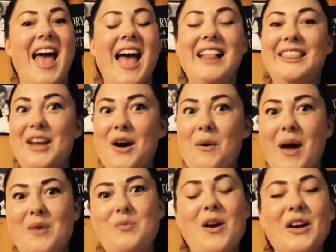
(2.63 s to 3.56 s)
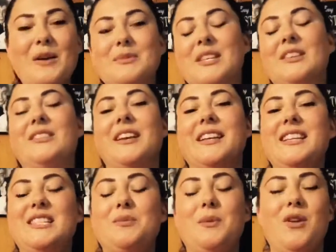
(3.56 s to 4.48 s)
Hello and welcome to
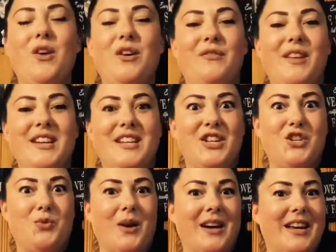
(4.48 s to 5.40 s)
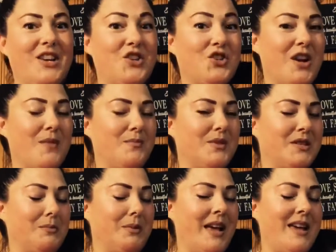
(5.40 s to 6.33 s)
Lucky Sweetheart Vintage, where kitsch comes
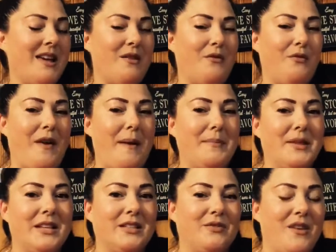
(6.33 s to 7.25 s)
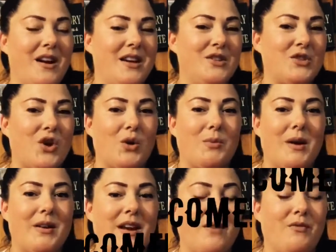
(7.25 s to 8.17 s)
to play and fabulous finds are
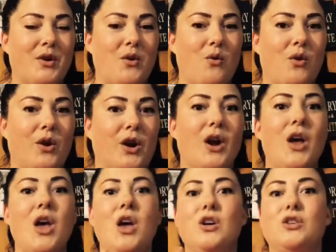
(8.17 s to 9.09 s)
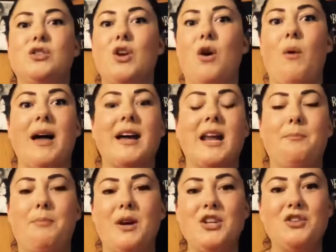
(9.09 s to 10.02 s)
around every corner. So I got a
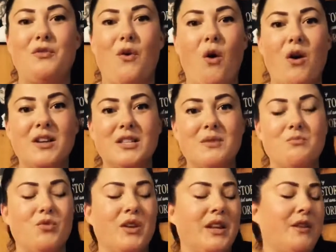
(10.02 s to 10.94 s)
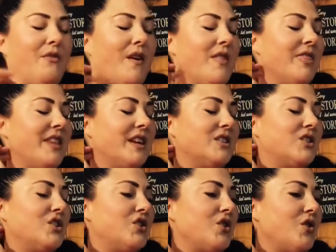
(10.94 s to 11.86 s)
bunch of awesome, really fun things
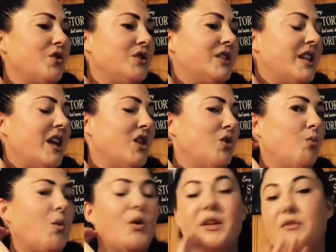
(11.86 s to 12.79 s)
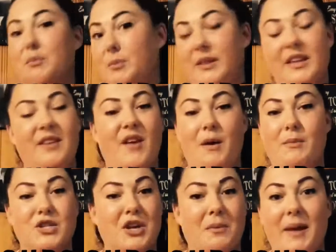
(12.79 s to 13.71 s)
to show you today. You won't even believe how
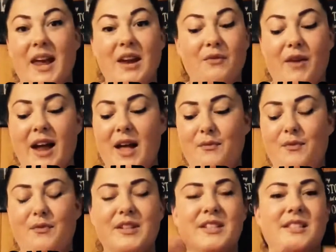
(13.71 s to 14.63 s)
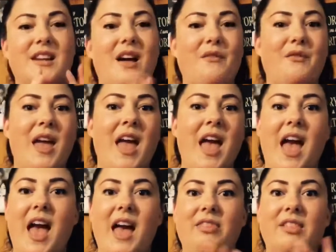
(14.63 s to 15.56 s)
much I paid for half of this stuff.
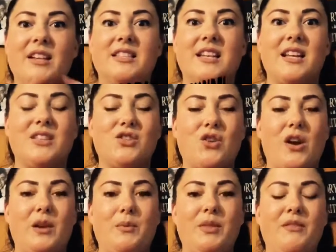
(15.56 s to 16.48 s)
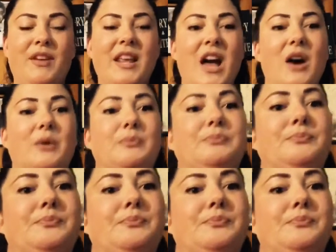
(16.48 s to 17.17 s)
And let's get started with the video.